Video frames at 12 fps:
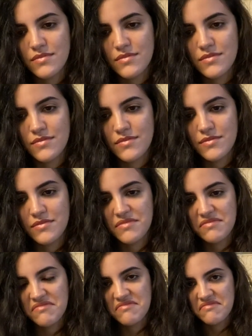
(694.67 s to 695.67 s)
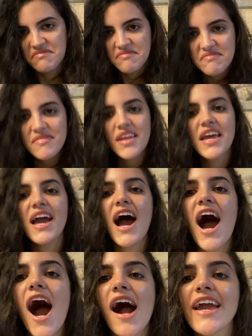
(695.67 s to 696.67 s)
Oh.
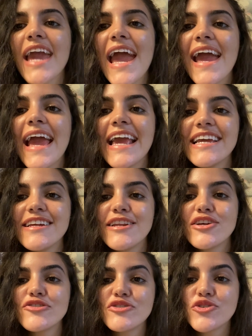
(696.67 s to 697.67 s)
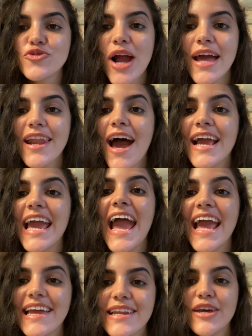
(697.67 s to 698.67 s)
I hate Trent. I
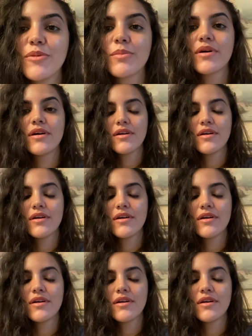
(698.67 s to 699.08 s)
hate him.